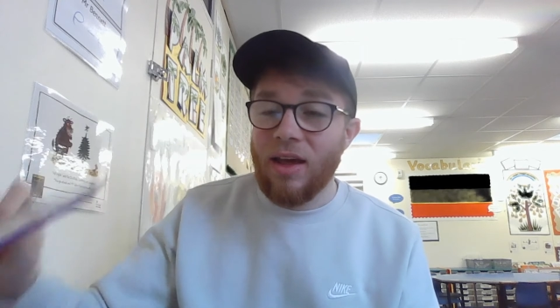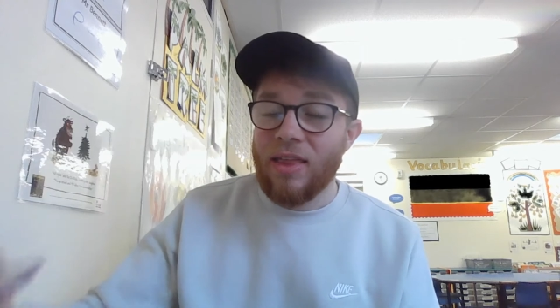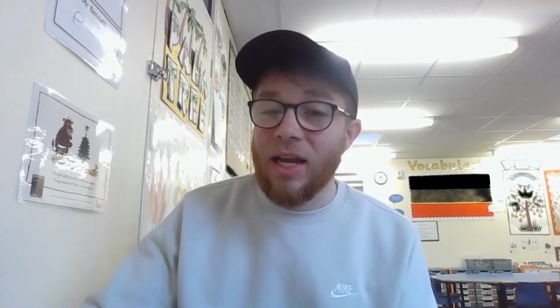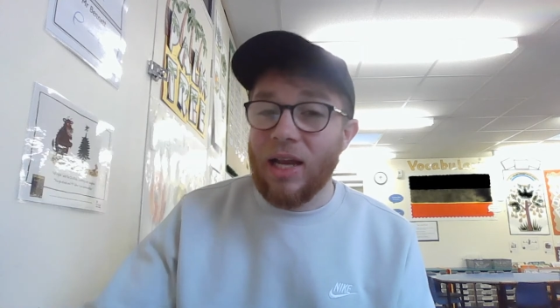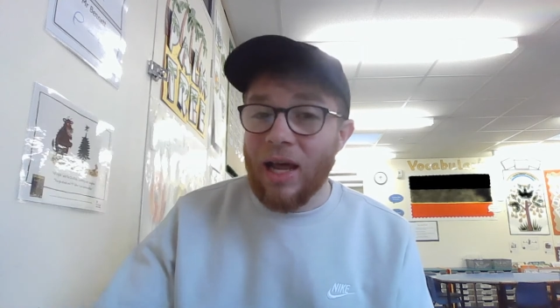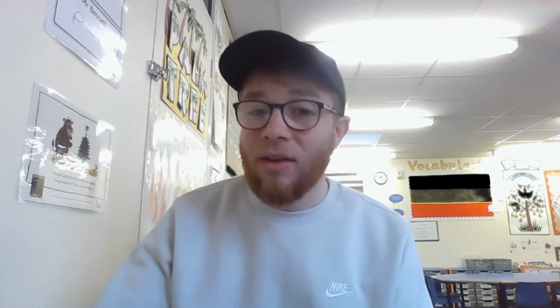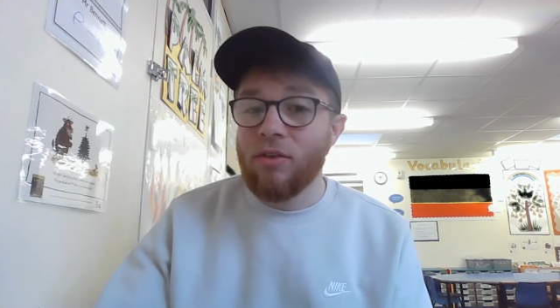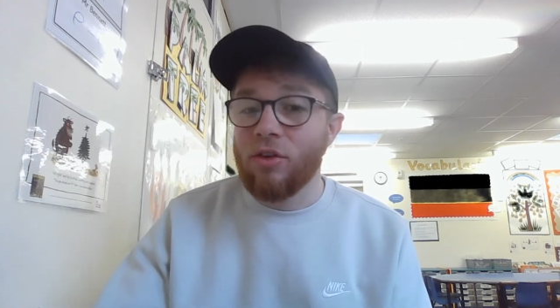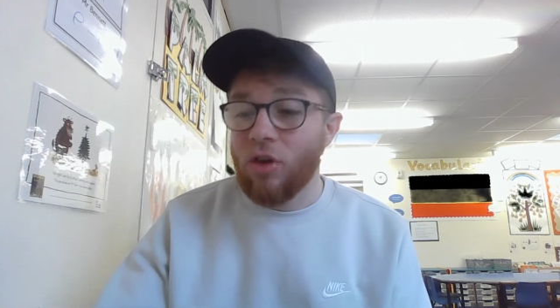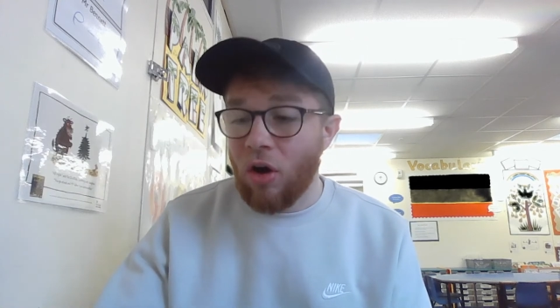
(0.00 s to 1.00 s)
They
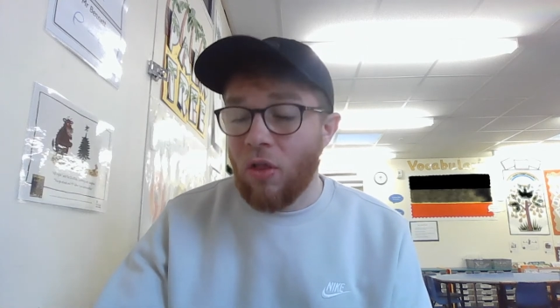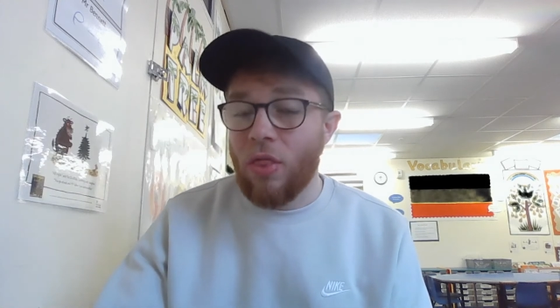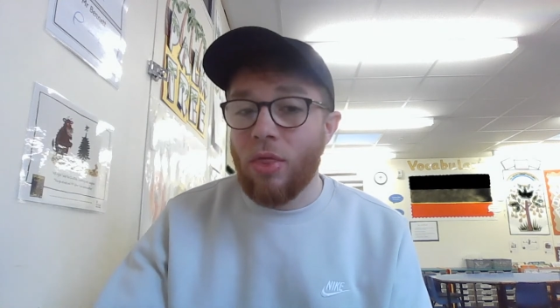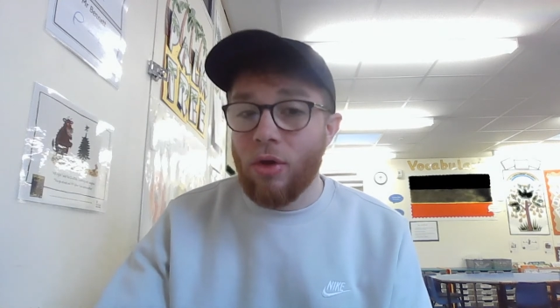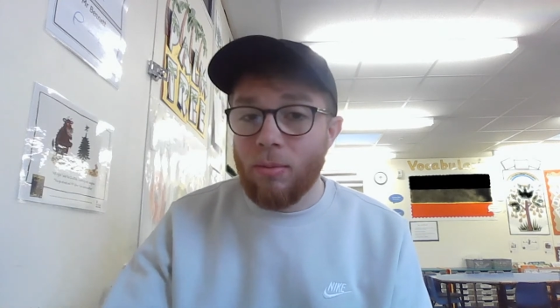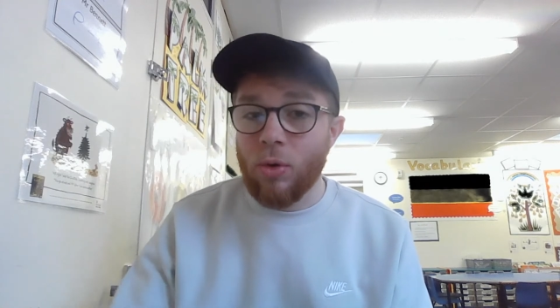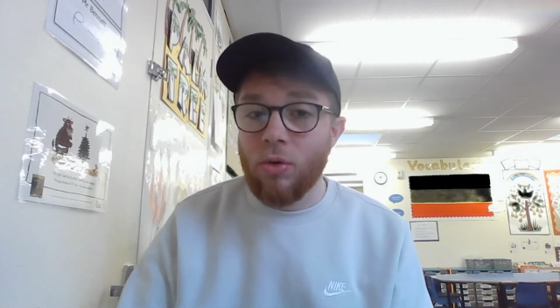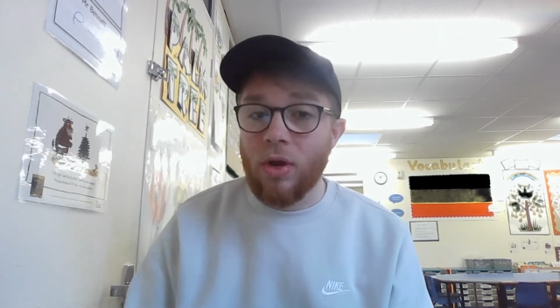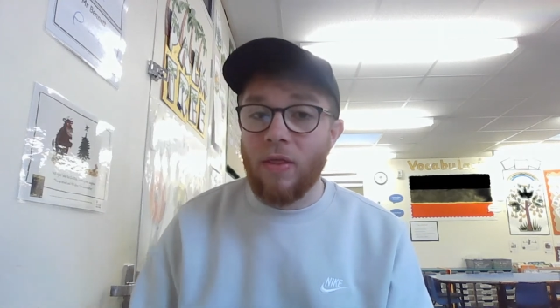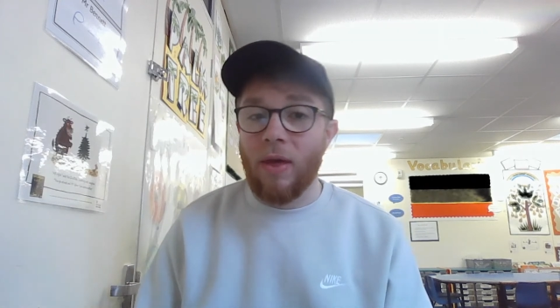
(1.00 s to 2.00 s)
landed on the
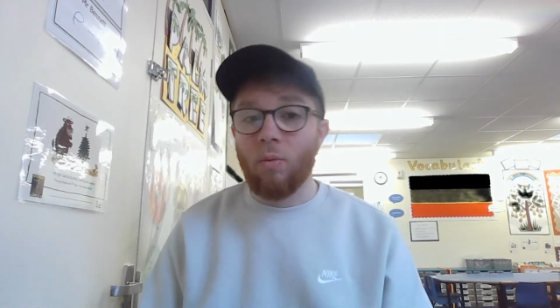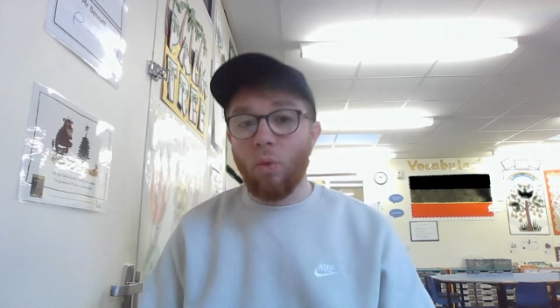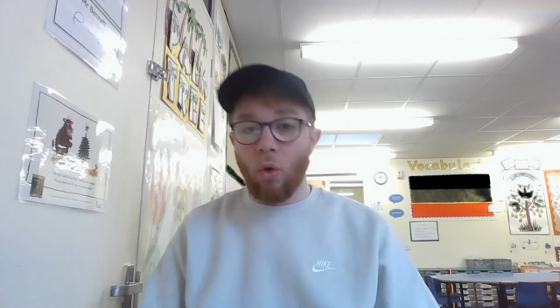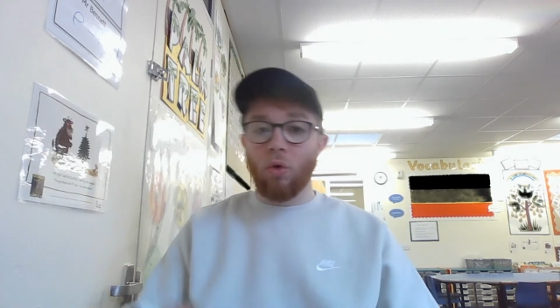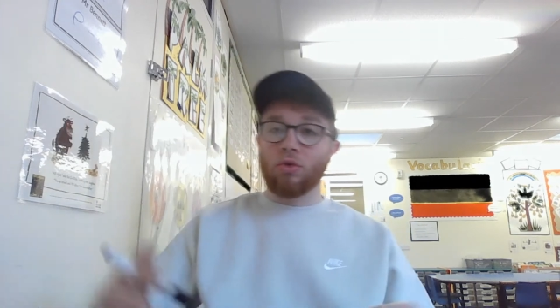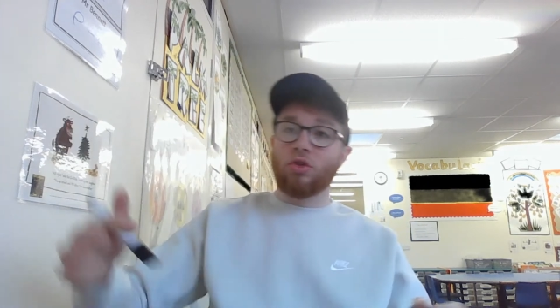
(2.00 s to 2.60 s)
moon and they walked